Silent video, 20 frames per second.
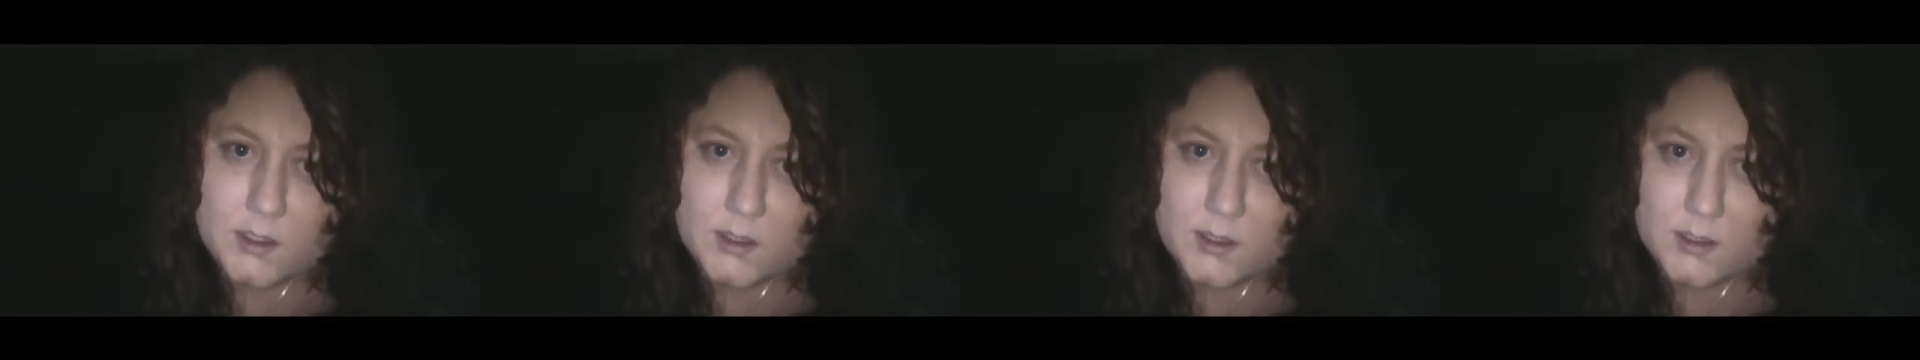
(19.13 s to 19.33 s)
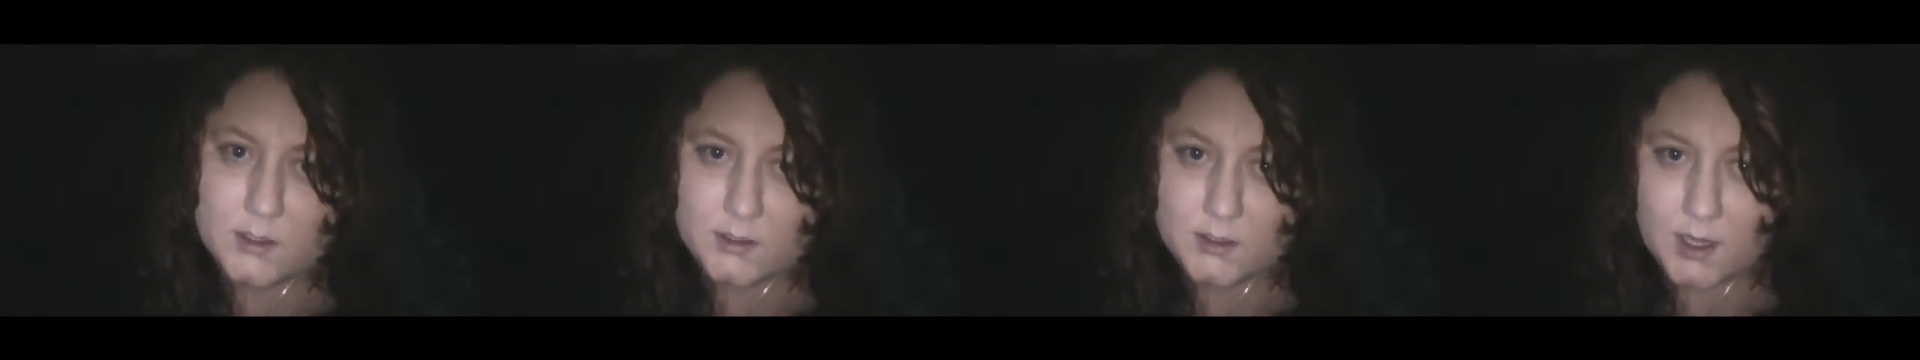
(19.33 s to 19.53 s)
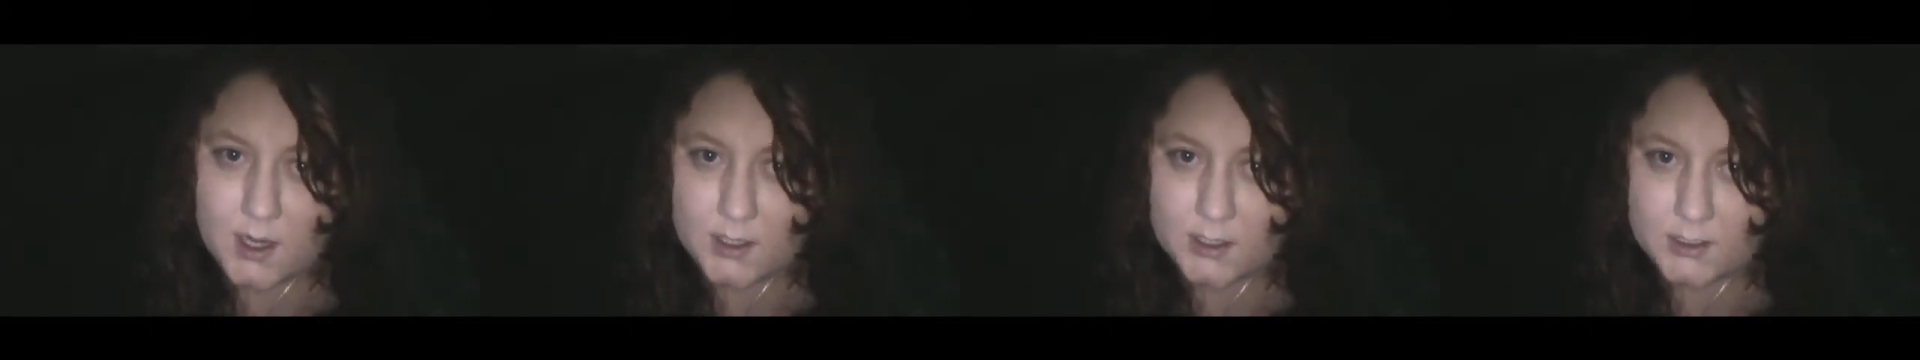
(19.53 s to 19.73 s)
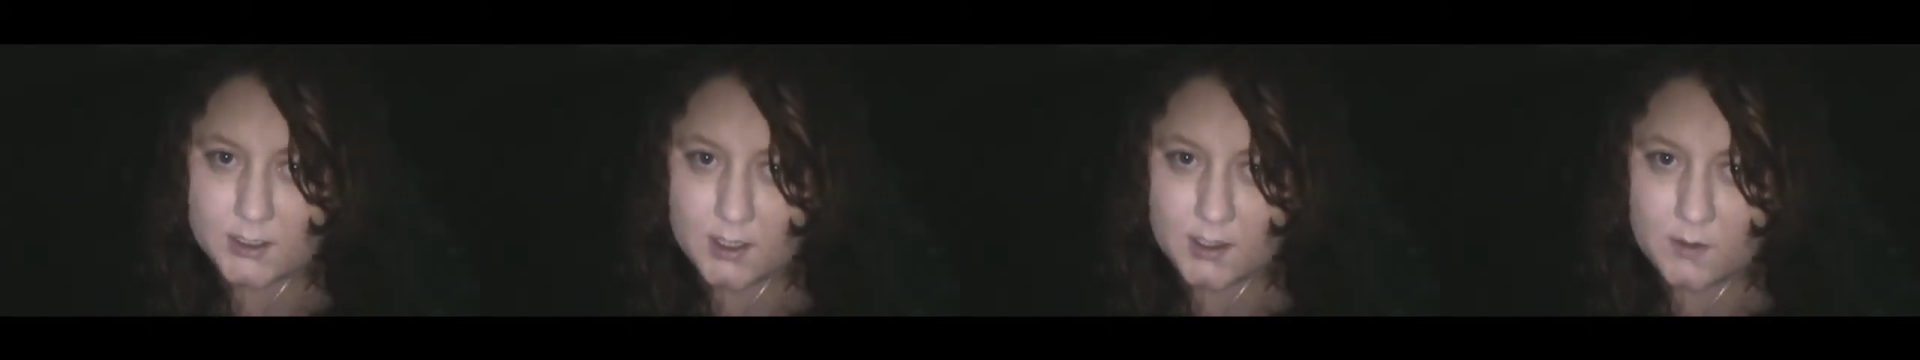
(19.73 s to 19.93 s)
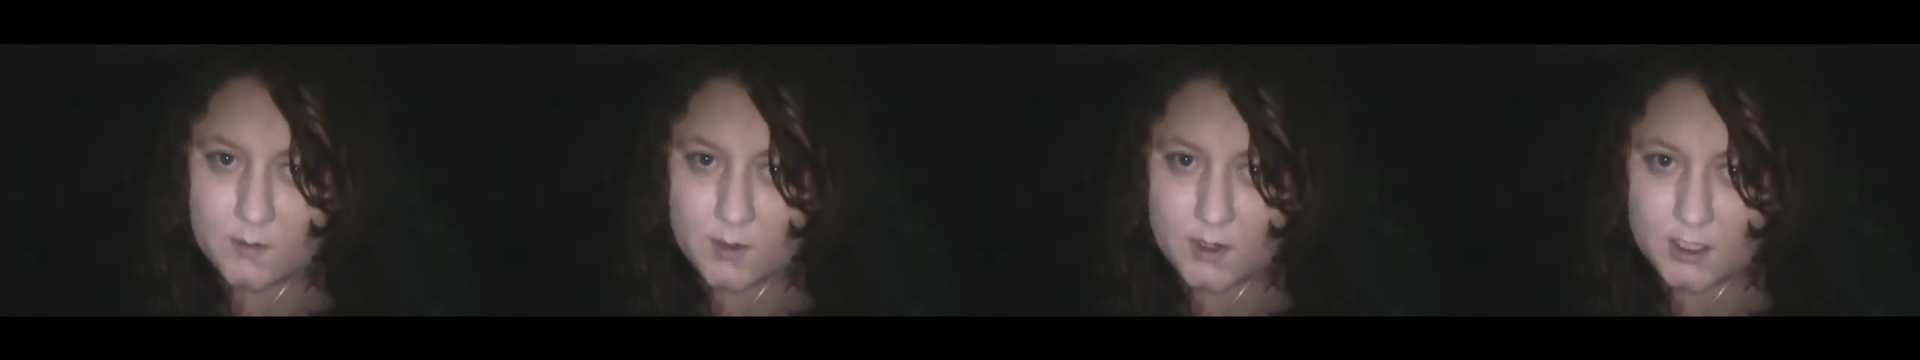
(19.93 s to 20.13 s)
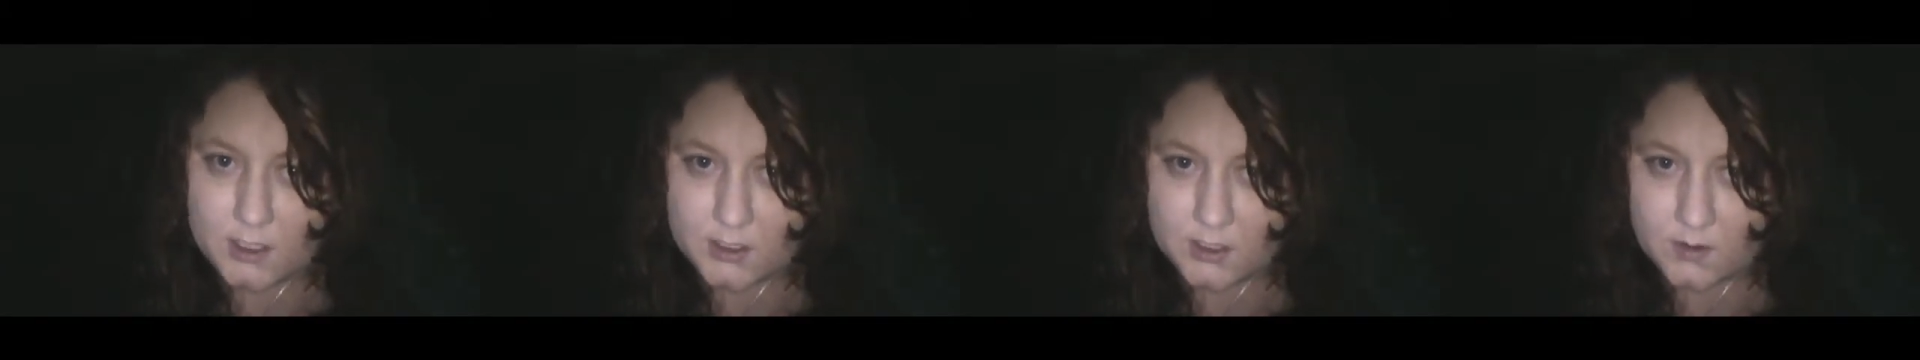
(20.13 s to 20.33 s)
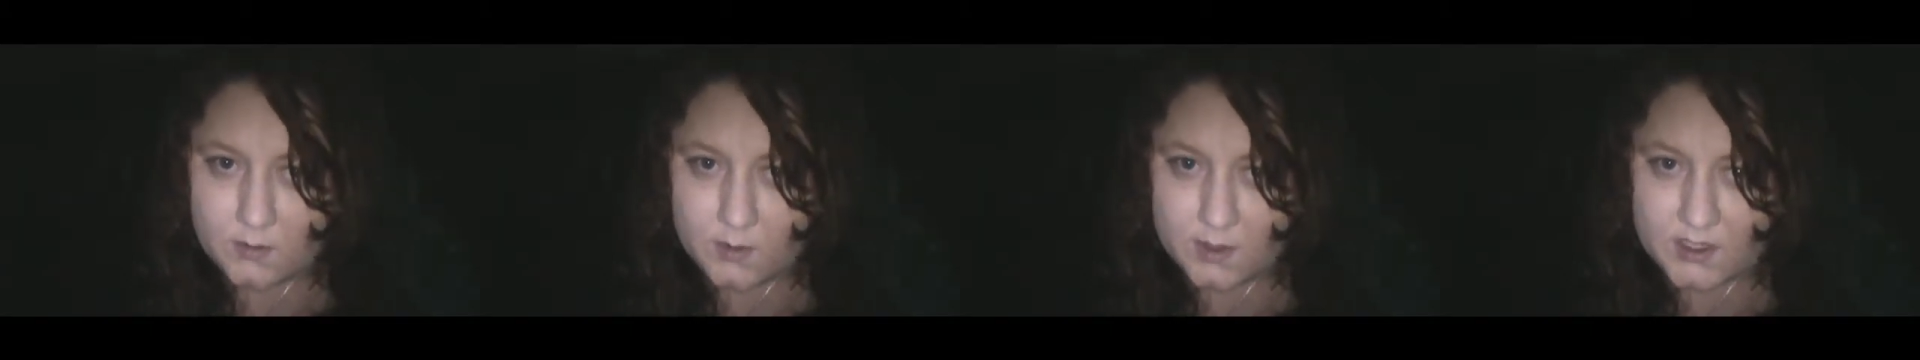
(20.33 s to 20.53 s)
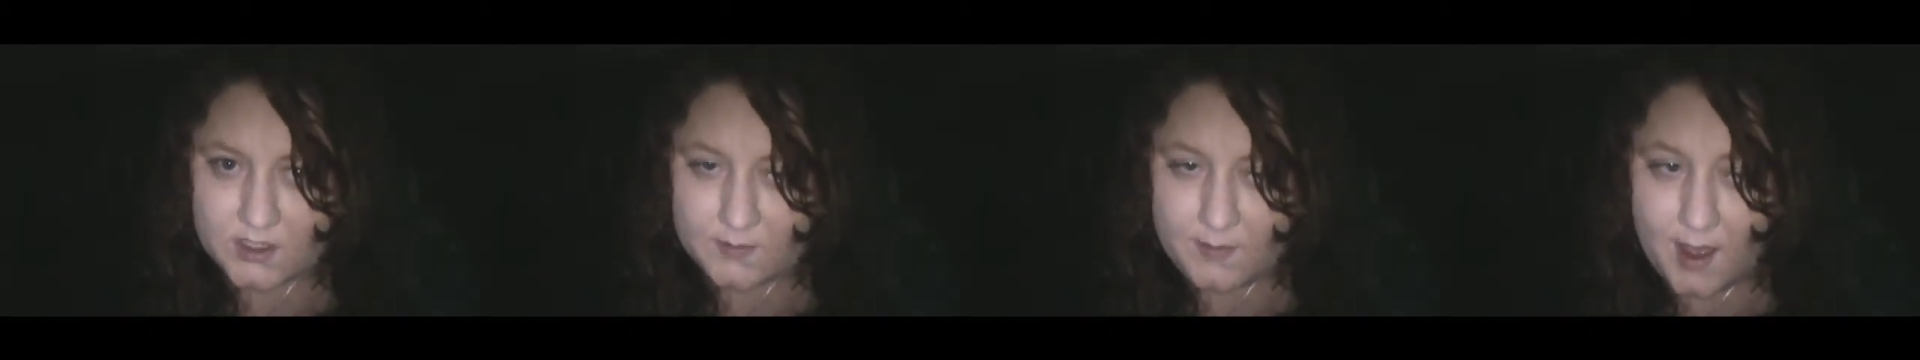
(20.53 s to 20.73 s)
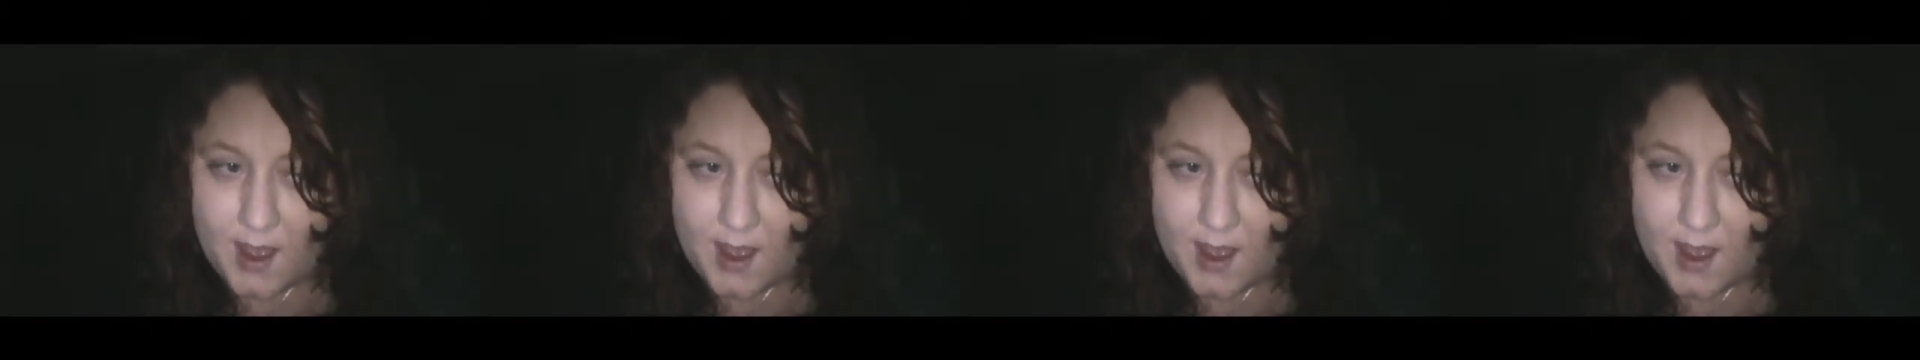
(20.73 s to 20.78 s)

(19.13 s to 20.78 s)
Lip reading: This next generation raised